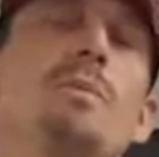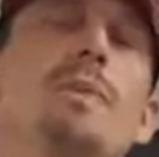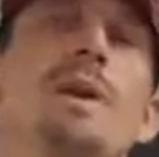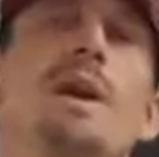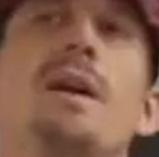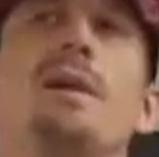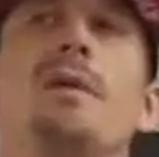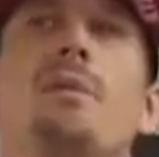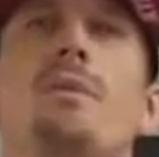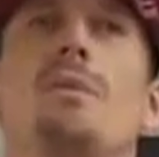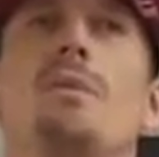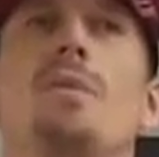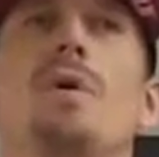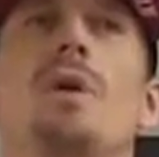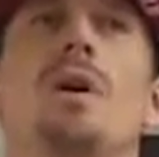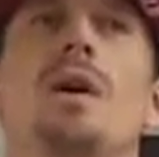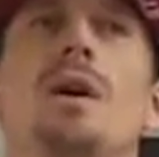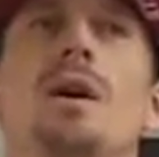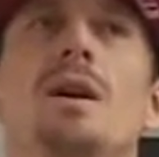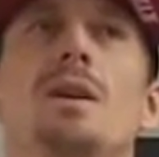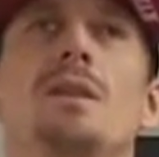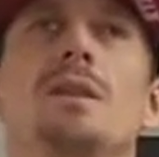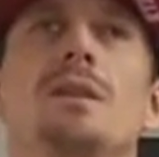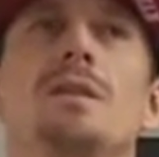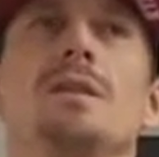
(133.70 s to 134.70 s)
matter
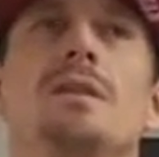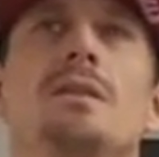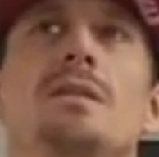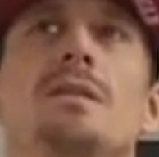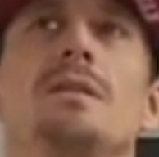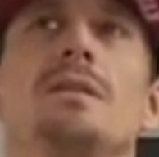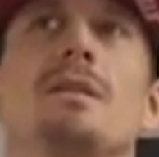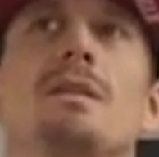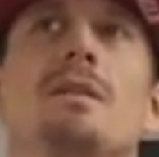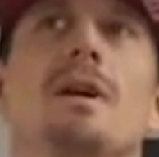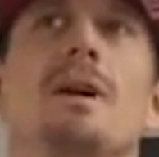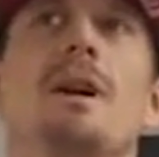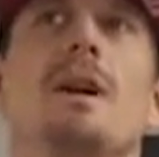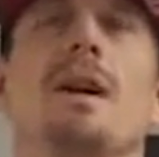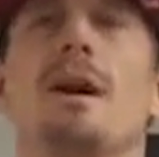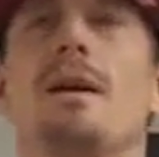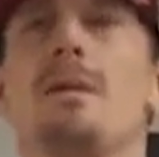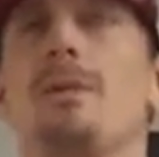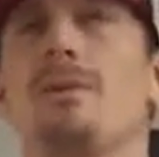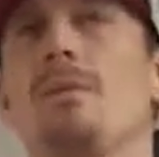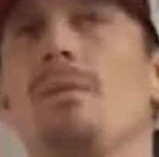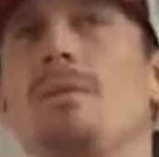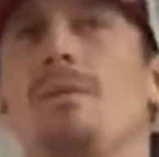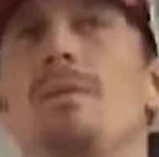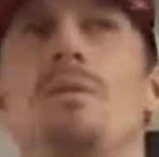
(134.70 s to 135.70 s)
what, I
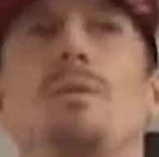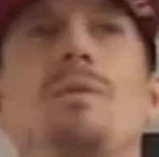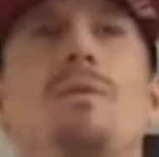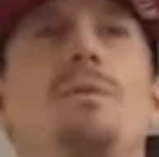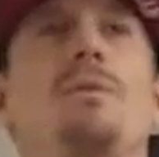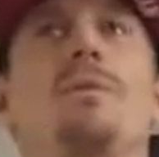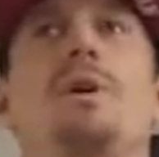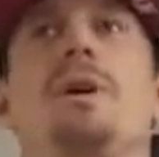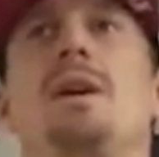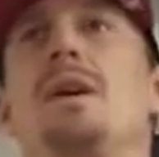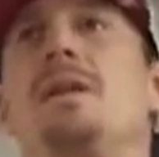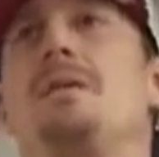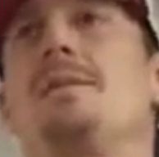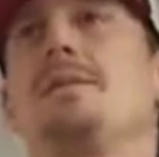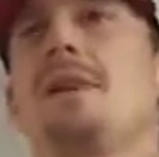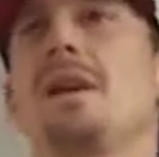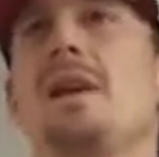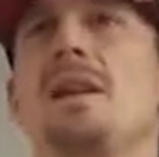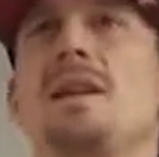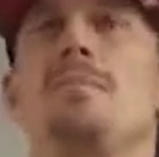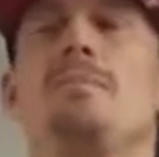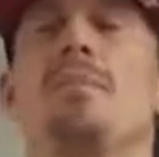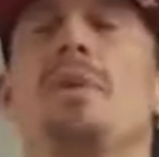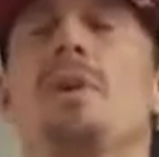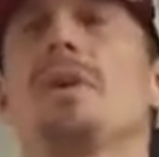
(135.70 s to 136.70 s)
don't know if
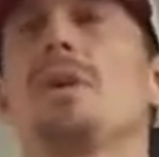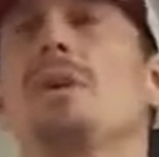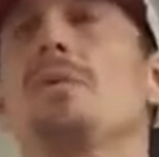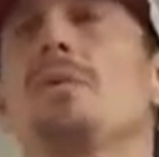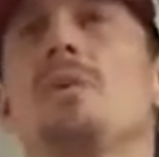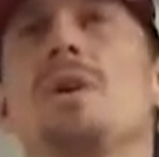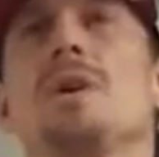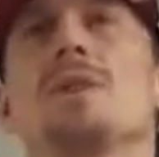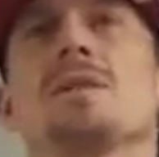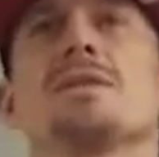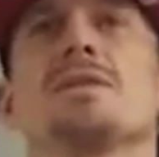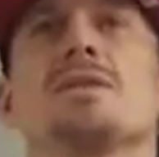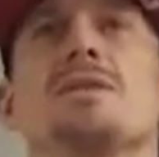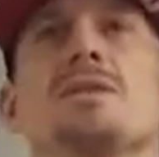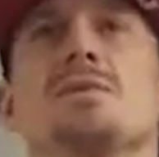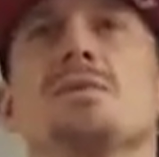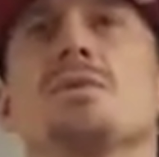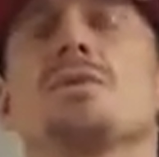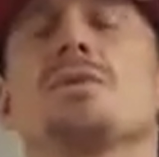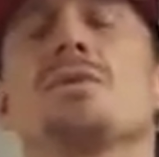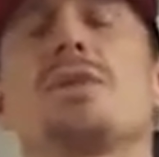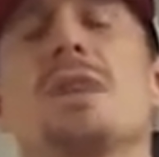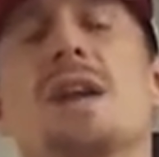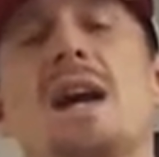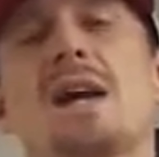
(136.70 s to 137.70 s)
anybody wants
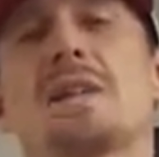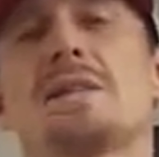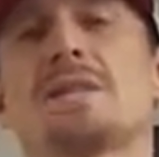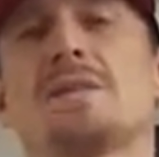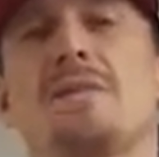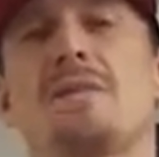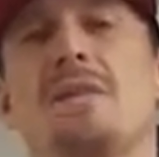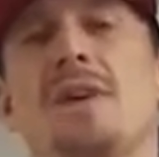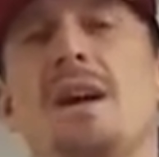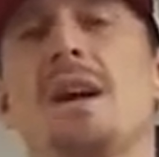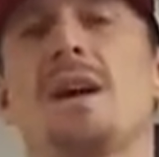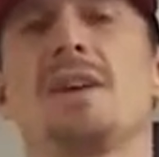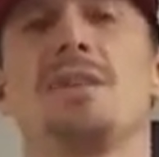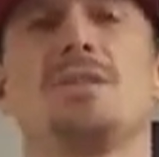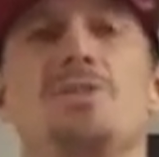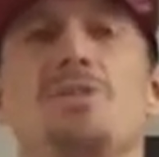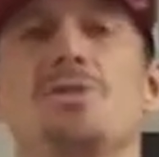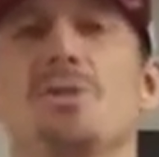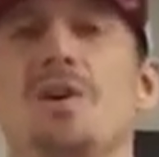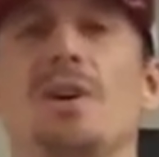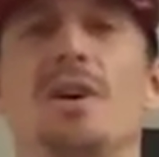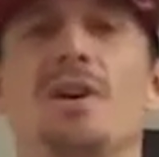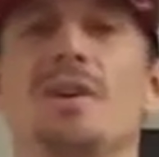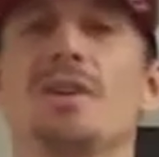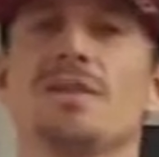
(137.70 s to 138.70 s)
to classify
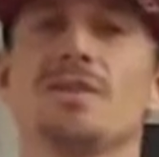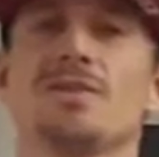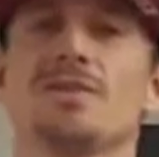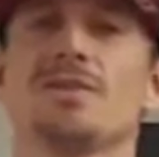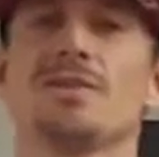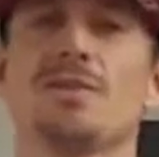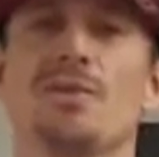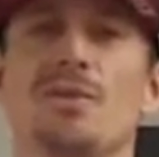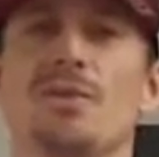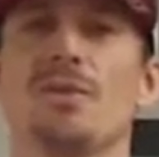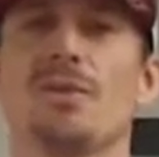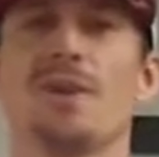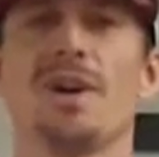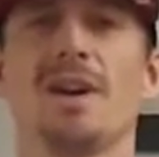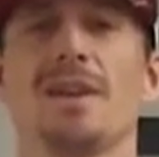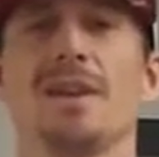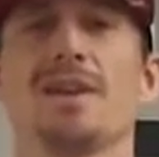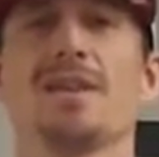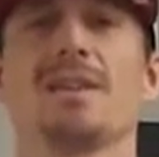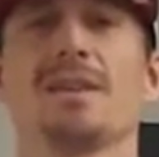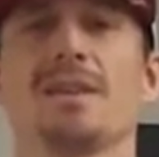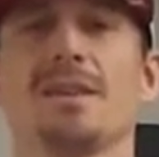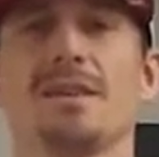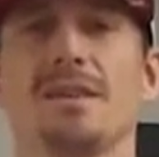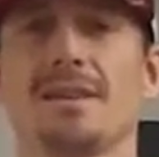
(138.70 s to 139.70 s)
drugs or
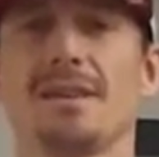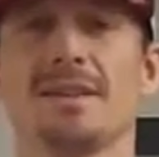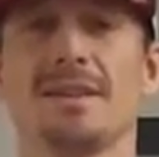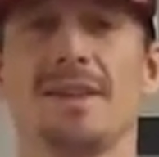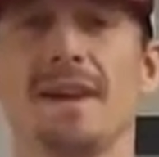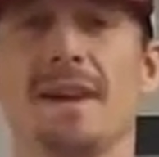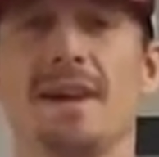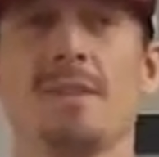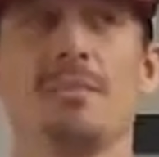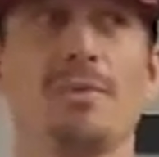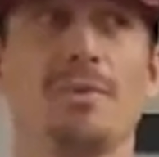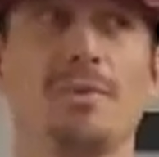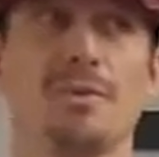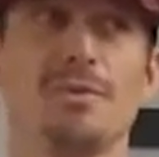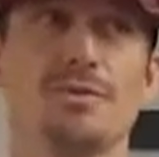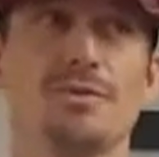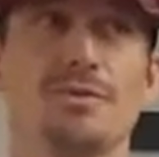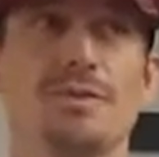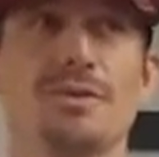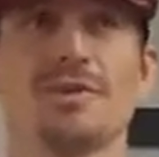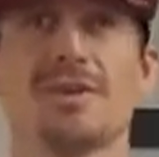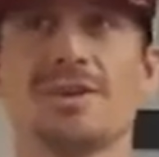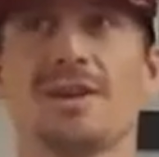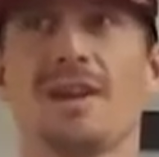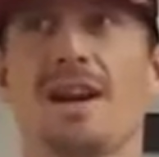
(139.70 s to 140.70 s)
anything like that, put
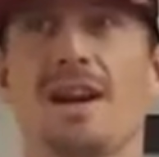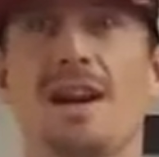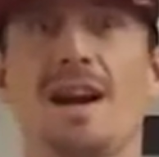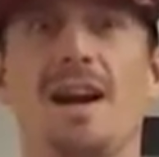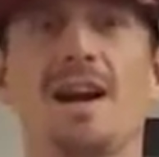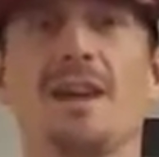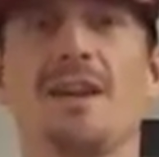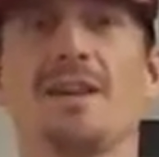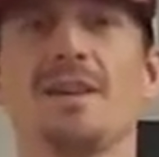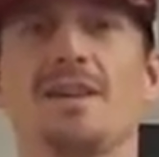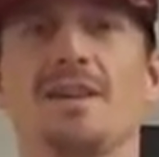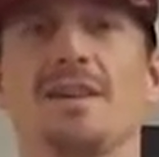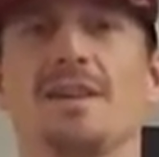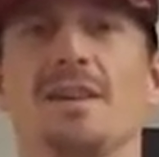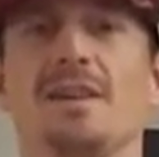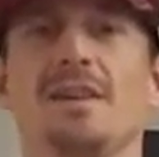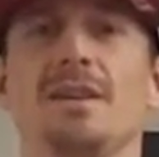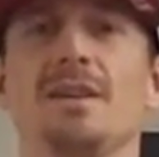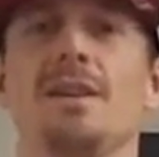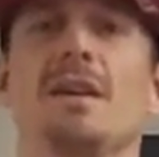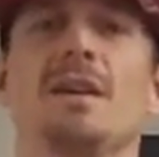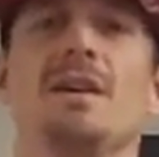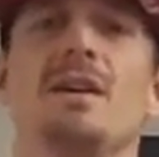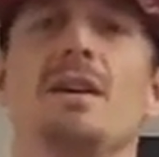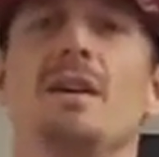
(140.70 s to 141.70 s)
drugs on a
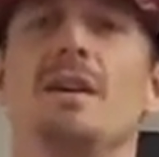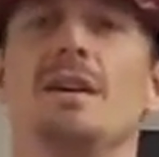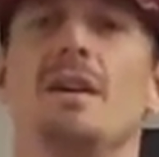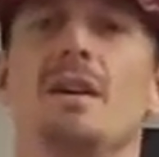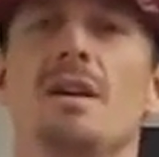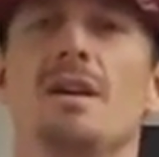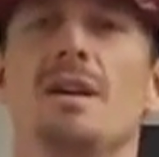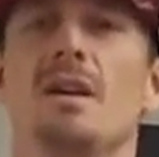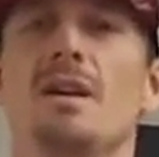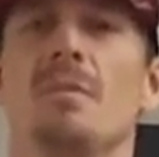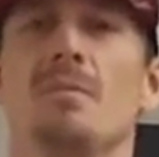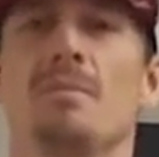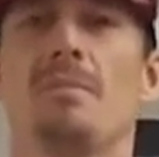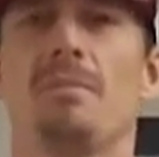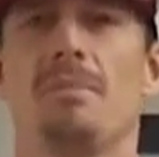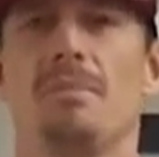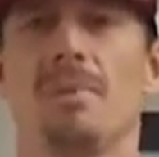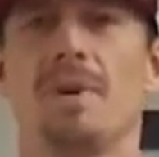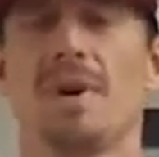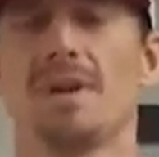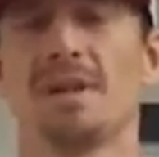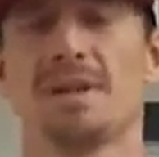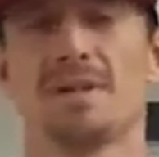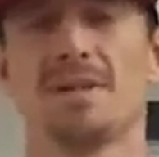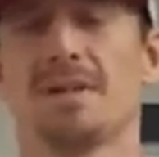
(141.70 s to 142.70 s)
hierarchy,
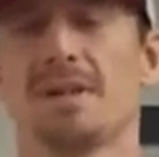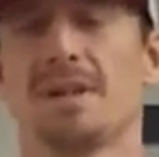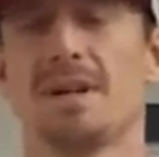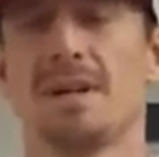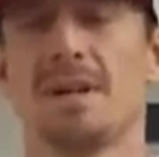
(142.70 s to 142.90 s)
but